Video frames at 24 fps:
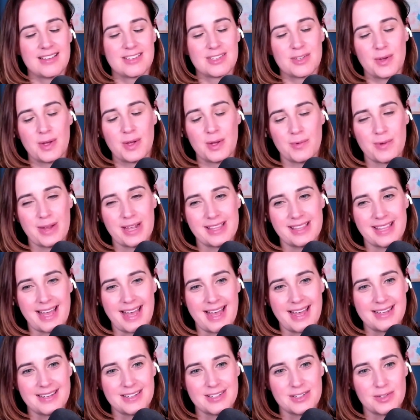So I'll write
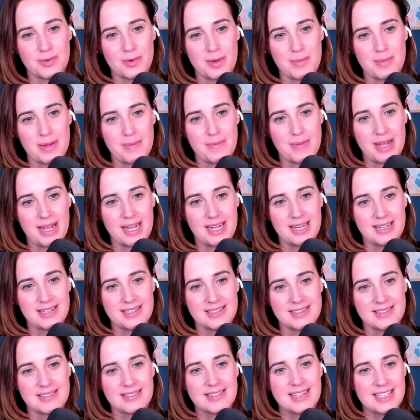that into what my
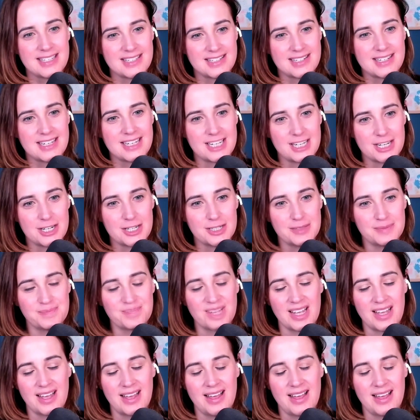mind needs to hear.